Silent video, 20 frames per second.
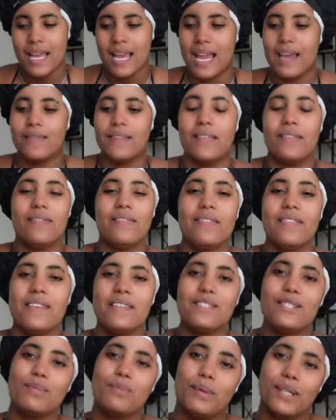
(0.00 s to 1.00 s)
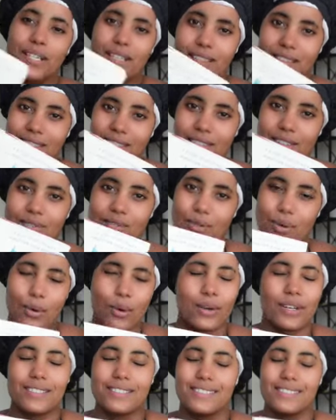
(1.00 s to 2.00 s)
And then this book, of
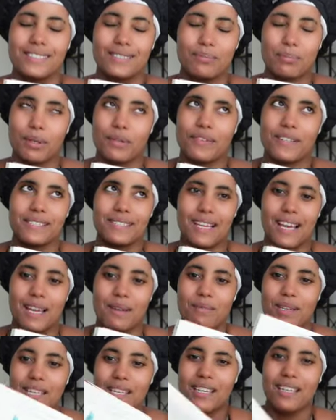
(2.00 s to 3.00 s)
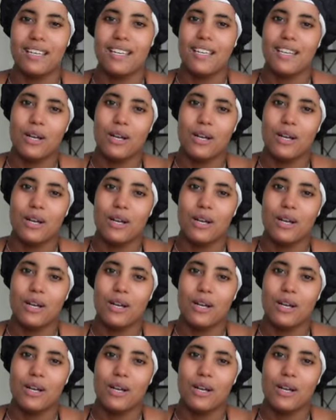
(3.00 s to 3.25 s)
course, perfect timing.